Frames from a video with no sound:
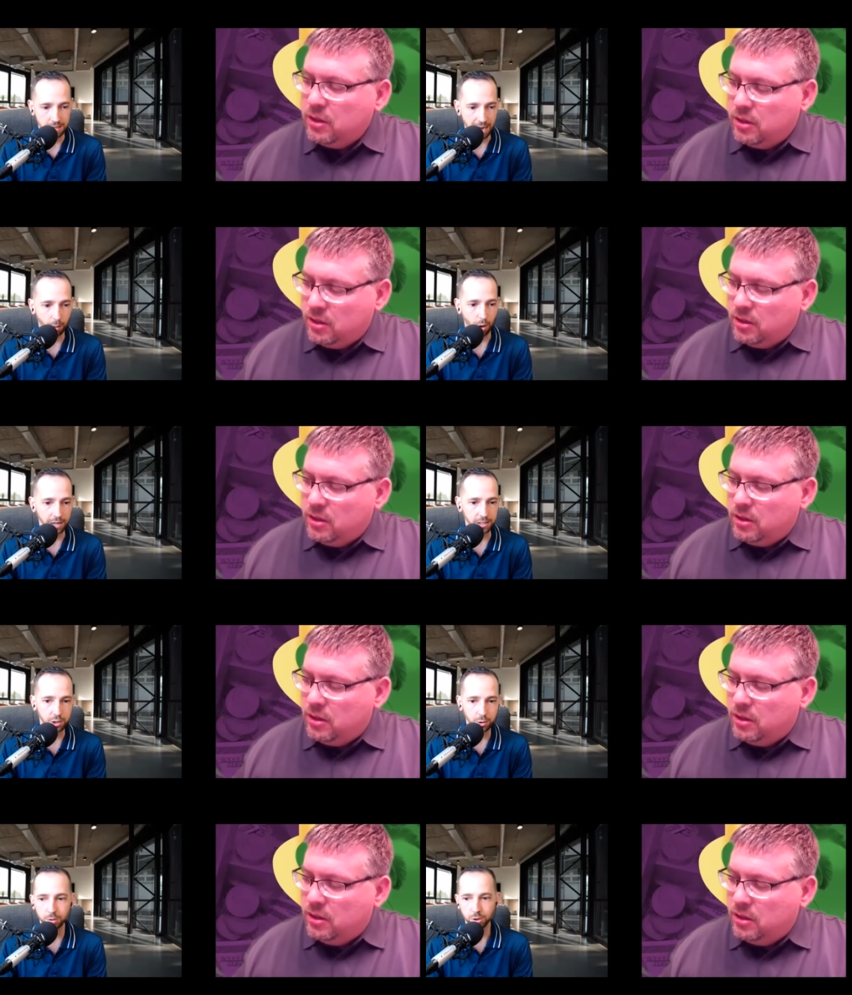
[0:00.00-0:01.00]
Speaker 1: Now, I
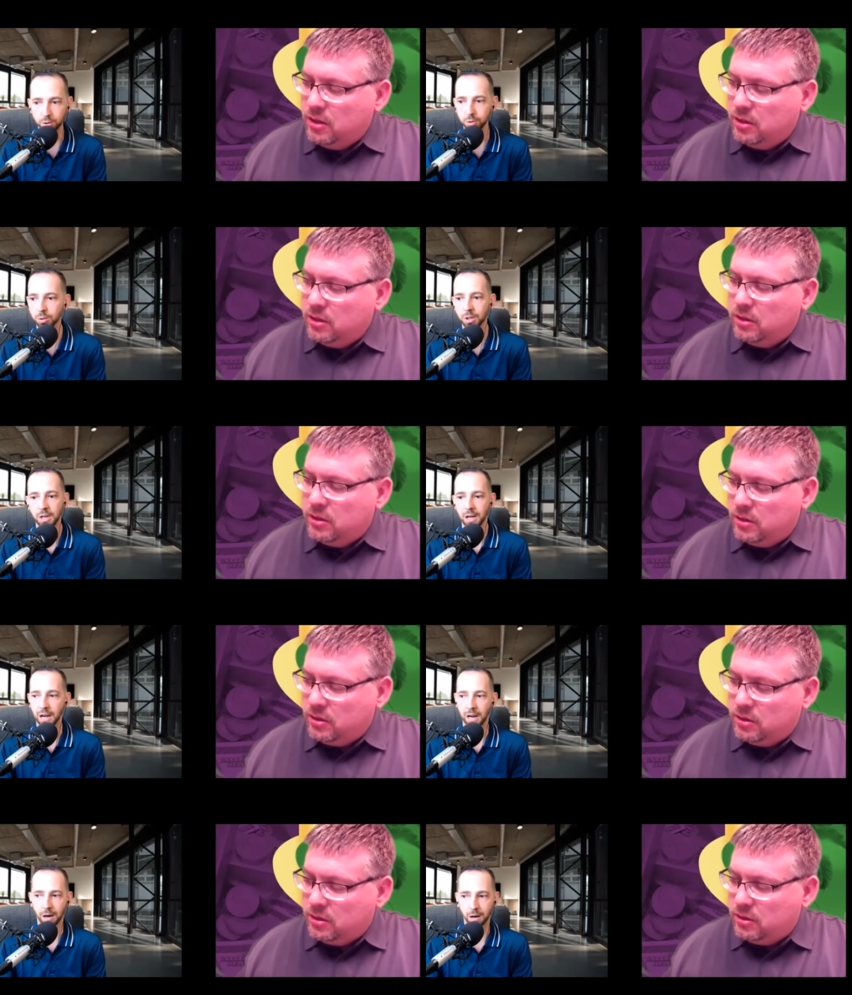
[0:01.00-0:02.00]
do do.
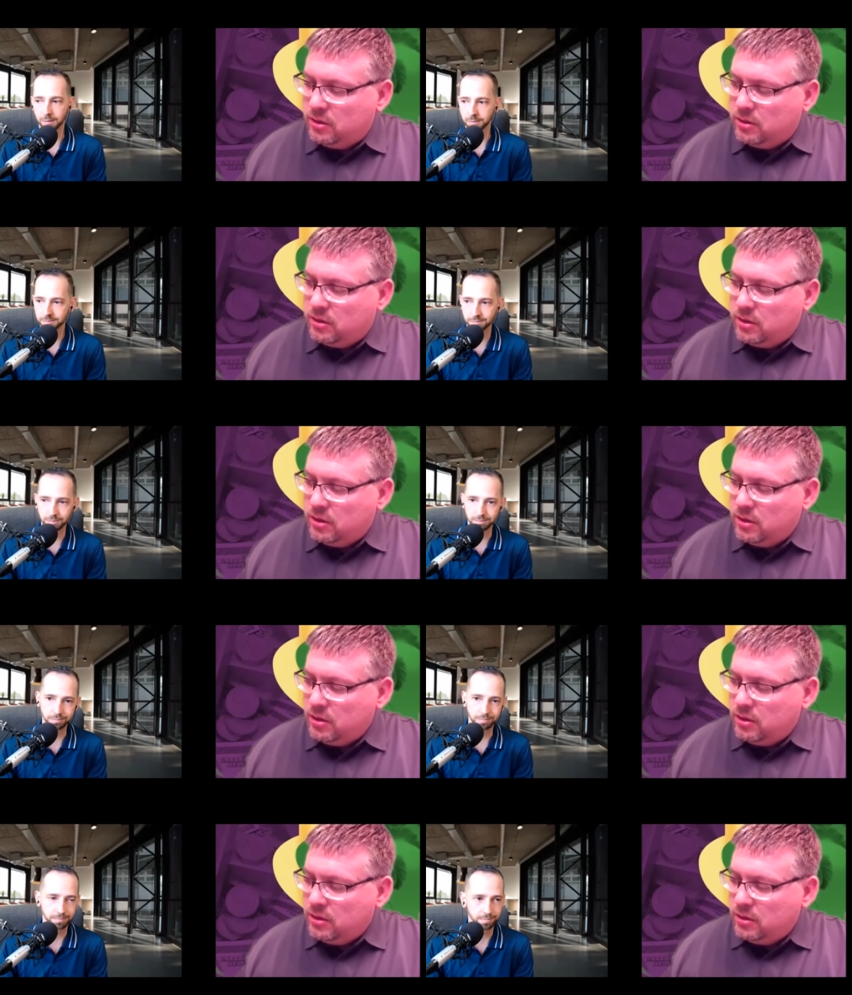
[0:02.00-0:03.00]
Um,
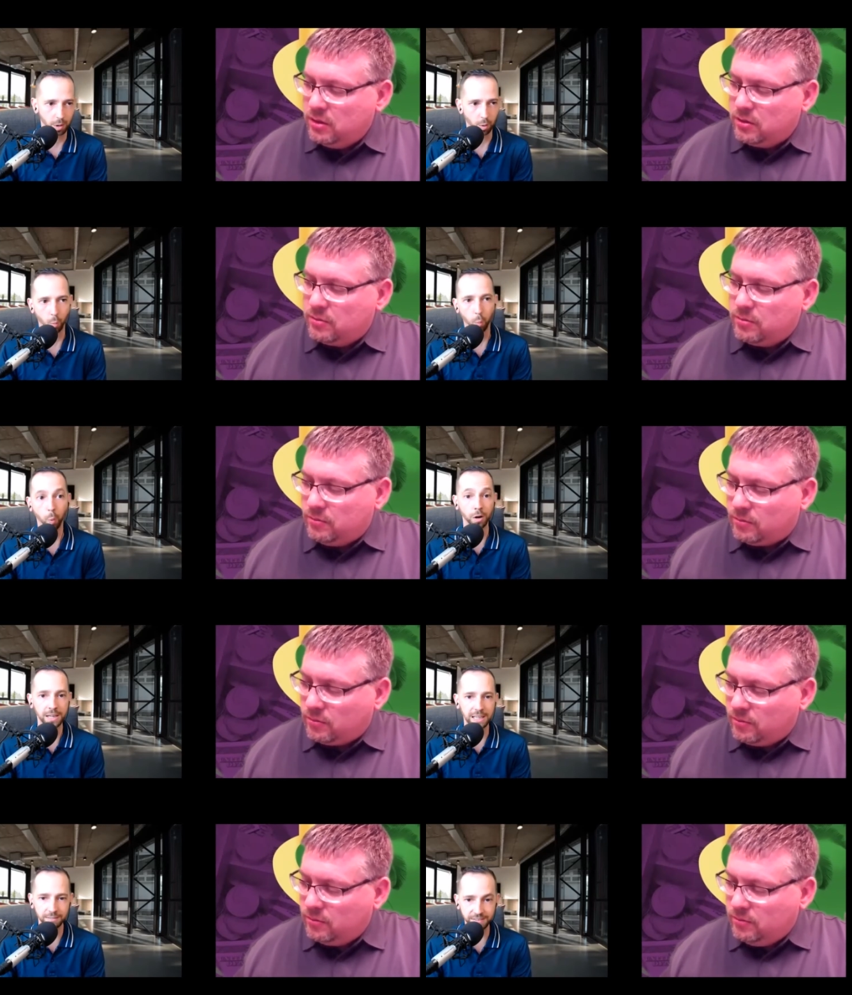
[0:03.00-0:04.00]

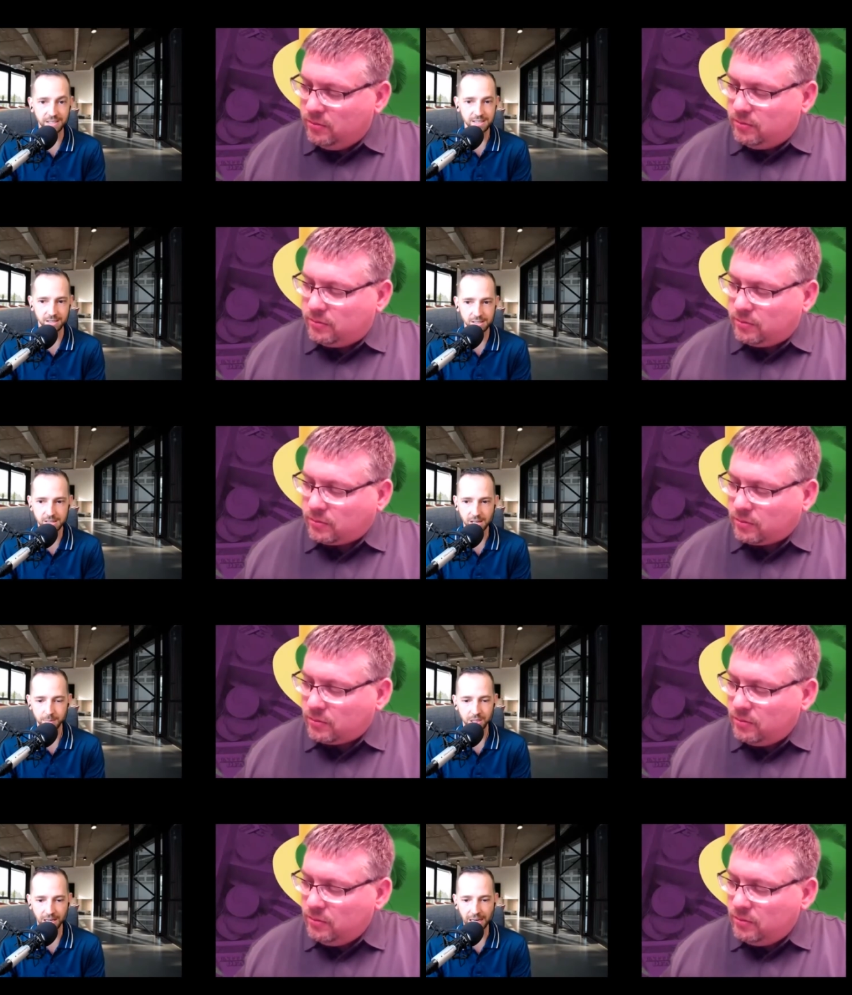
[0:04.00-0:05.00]
working visas. I
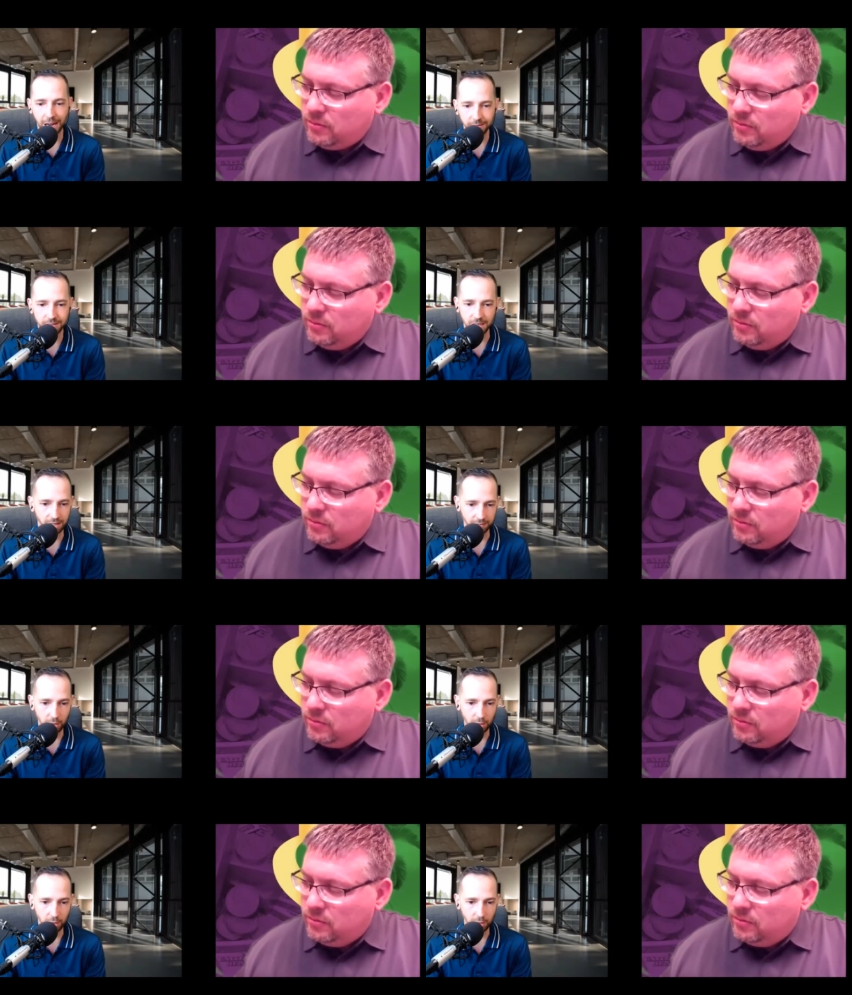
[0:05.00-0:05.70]
mean, I have done, I've